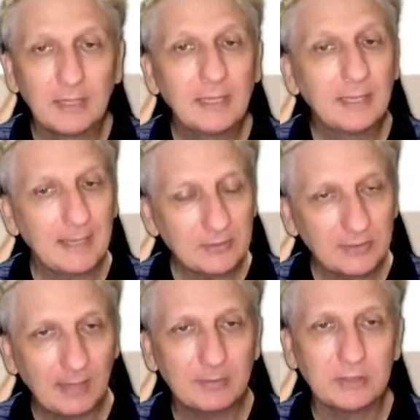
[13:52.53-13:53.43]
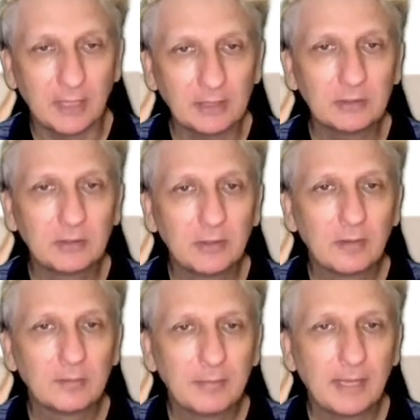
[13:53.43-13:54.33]
It hasn't happened yet,
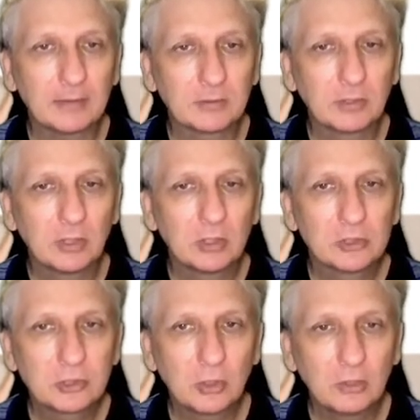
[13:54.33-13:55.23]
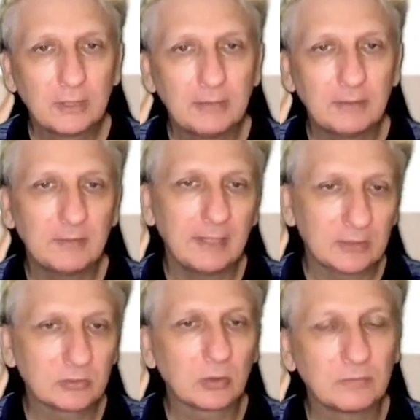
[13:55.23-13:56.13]
but certainly in the next
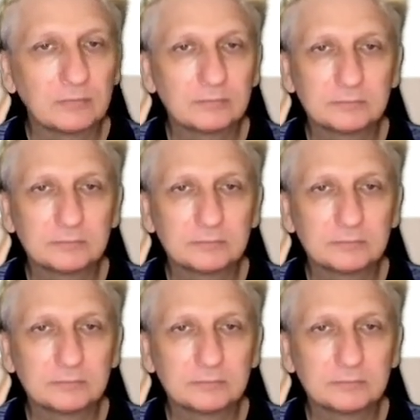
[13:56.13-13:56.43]
sort of